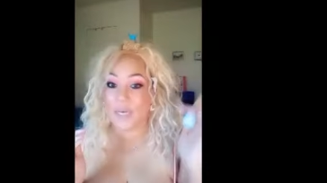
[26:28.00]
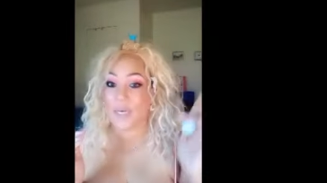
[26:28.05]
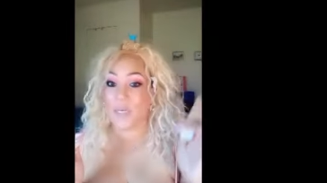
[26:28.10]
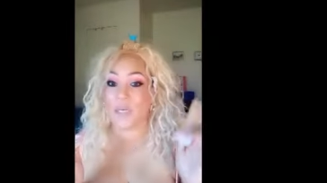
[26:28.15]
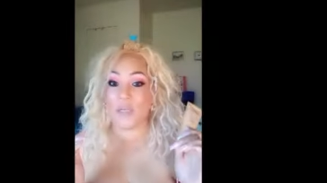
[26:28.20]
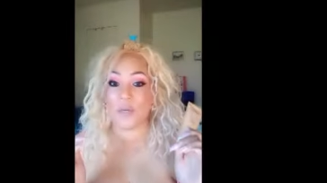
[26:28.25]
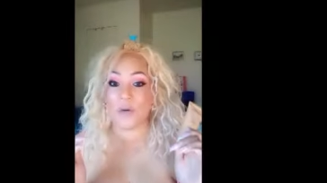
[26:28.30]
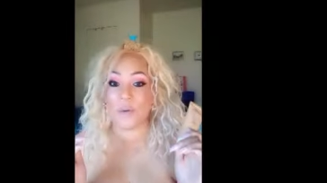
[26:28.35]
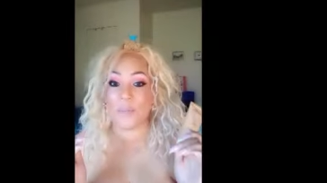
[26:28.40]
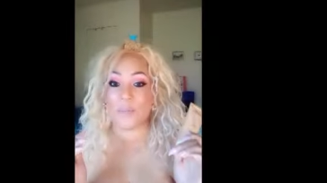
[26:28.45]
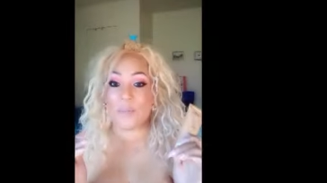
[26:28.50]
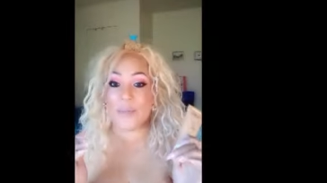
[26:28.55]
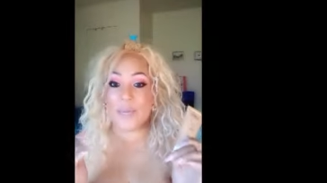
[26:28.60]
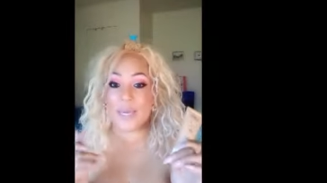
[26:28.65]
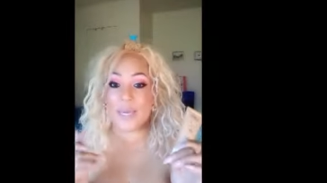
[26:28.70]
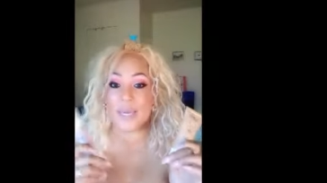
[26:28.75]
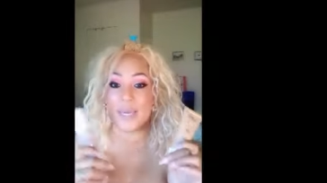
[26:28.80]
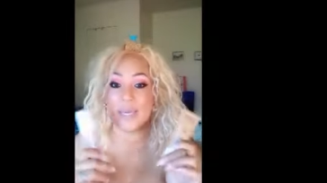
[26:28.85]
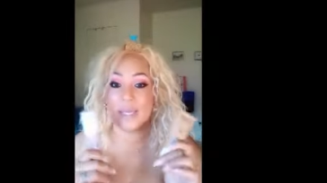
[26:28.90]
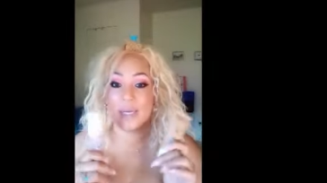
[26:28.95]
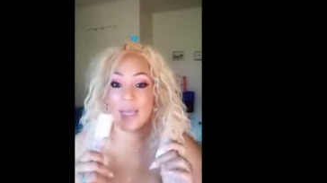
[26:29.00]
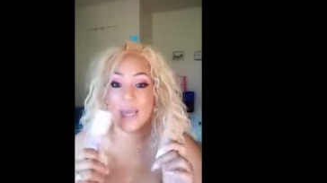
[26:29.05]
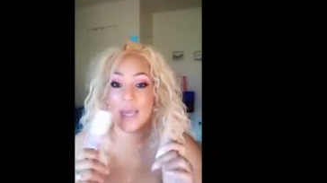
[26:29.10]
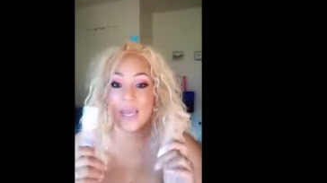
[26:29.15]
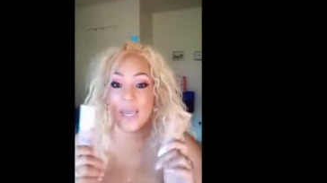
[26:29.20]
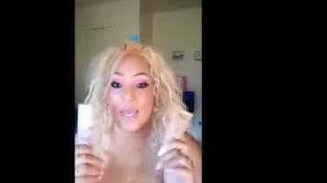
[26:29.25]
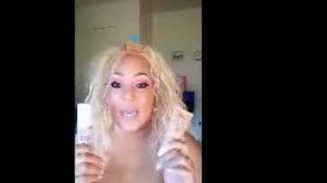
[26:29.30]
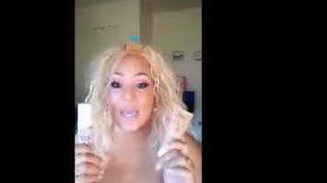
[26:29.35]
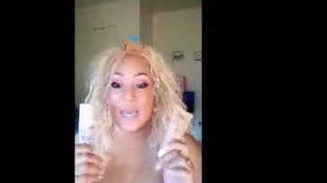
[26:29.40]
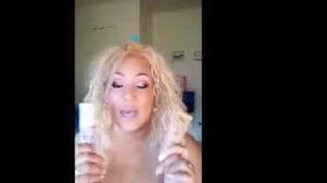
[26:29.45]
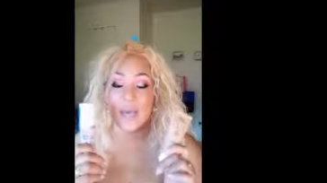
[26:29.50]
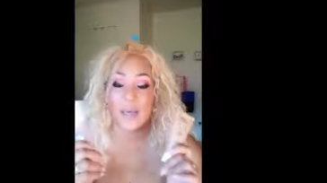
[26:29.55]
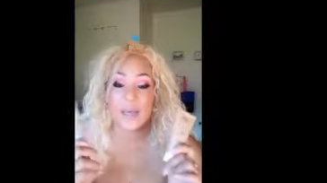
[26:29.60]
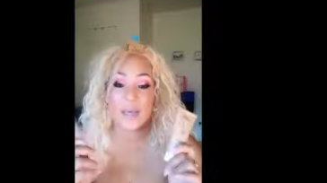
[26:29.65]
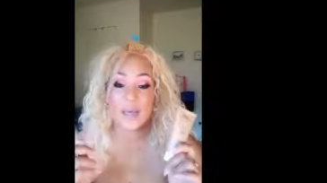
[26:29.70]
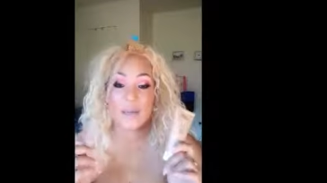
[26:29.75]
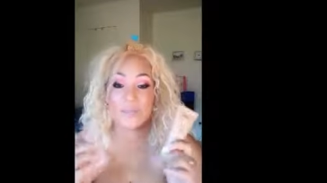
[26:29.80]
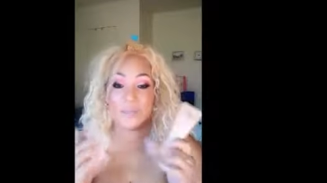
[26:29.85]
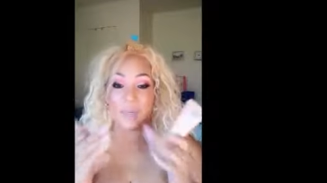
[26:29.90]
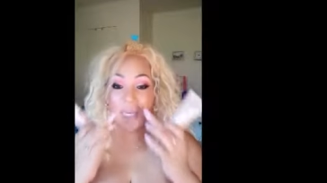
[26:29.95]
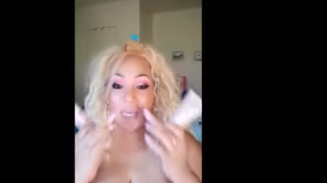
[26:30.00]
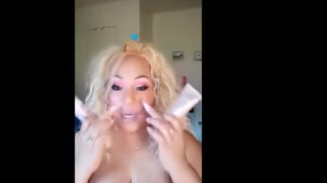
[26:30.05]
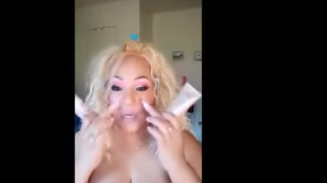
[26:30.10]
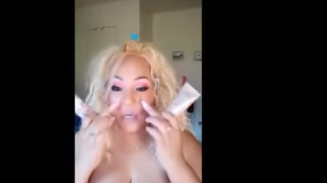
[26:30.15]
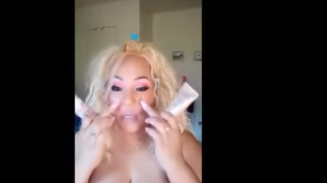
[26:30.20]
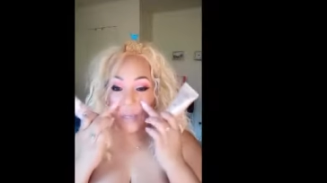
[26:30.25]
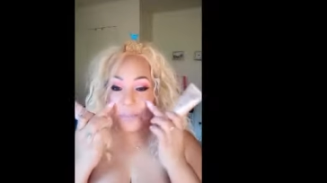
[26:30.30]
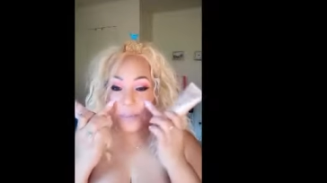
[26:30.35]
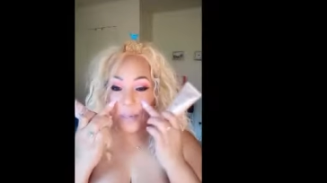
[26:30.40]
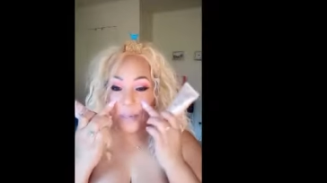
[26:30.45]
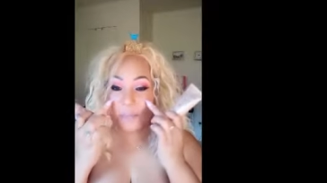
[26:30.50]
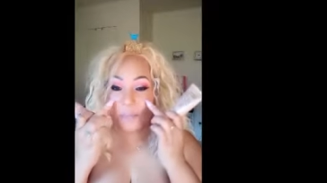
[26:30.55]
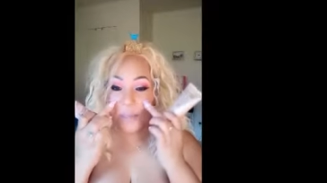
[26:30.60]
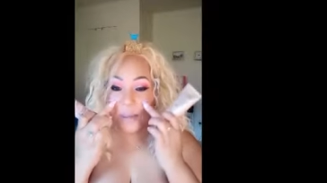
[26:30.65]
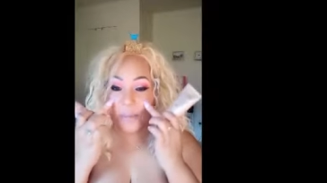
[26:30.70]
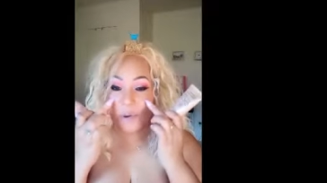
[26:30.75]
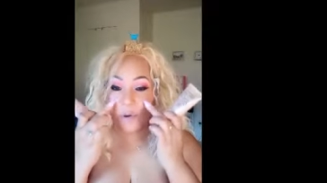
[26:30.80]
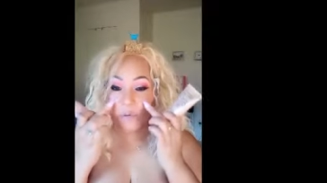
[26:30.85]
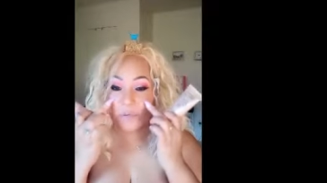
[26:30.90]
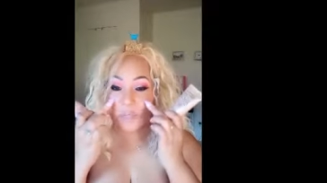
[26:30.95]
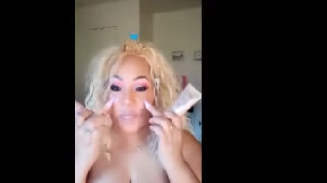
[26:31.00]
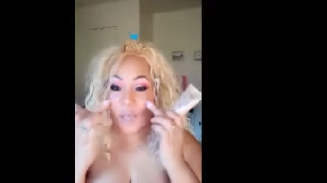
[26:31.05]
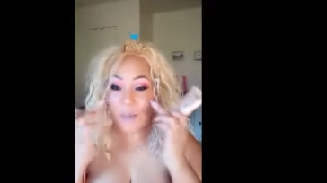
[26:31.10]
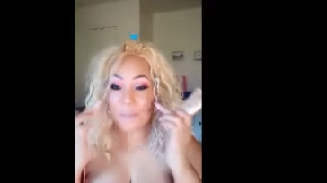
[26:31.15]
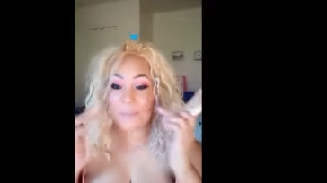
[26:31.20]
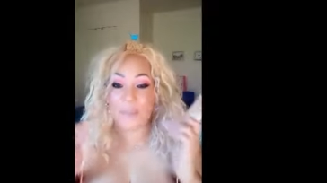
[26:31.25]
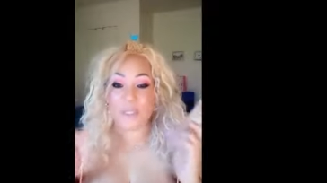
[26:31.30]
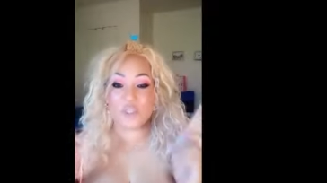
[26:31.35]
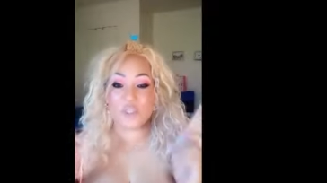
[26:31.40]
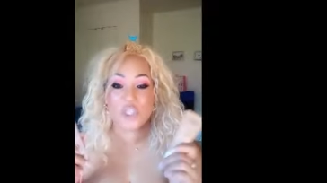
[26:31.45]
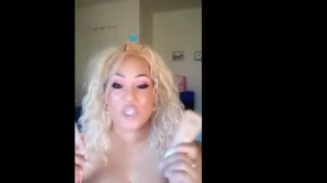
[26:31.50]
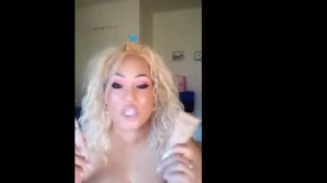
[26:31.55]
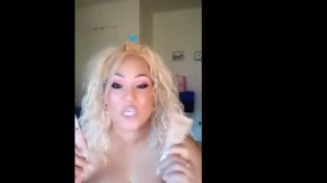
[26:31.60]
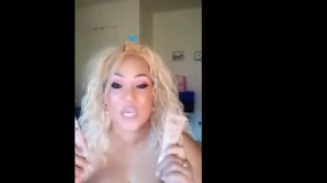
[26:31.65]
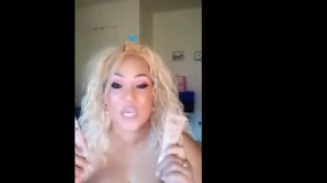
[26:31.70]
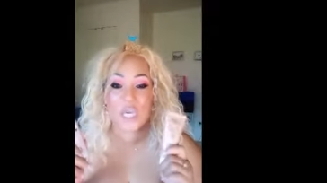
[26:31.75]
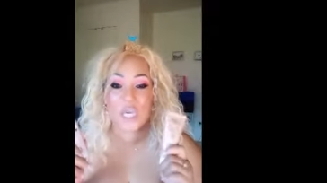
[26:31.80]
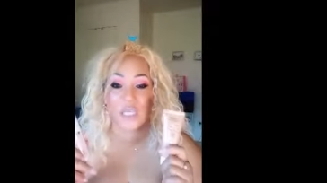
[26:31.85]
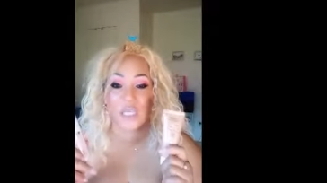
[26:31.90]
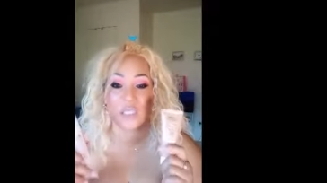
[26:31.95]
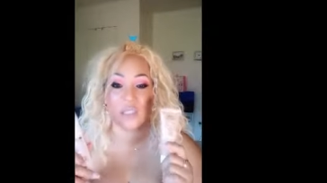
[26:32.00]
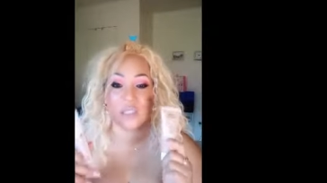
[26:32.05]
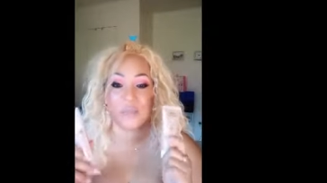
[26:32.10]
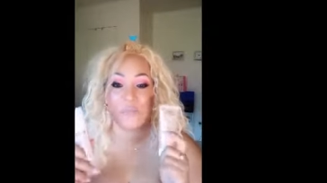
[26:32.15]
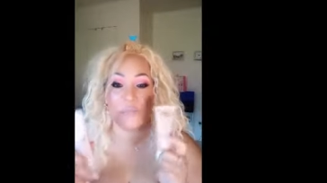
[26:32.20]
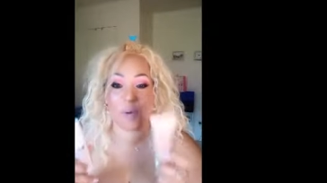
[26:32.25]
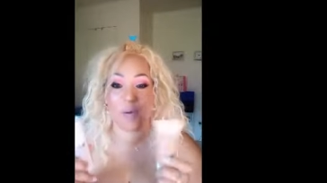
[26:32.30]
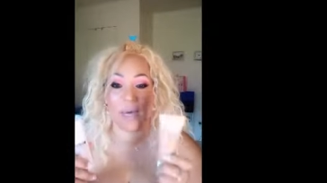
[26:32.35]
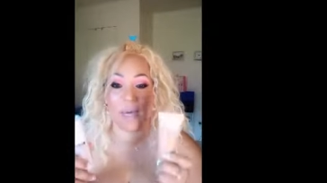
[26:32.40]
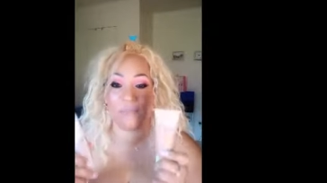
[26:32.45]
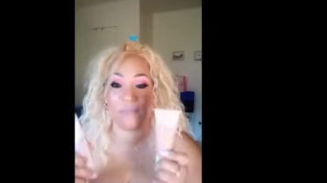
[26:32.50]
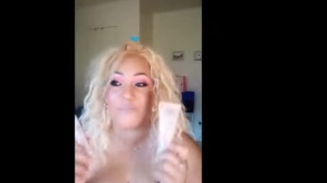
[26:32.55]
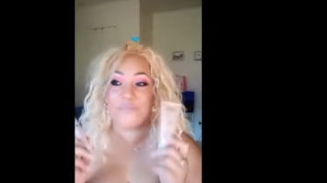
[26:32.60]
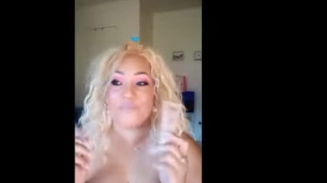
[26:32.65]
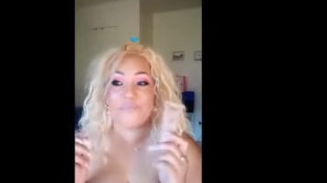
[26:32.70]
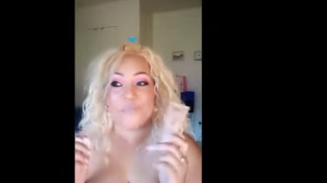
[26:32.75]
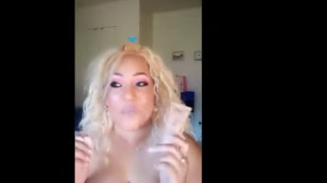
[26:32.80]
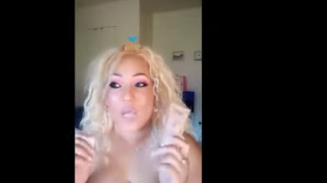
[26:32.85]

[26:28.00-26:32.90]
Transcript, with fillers: a little bit um, and a little bit maybe on top of the cheeks but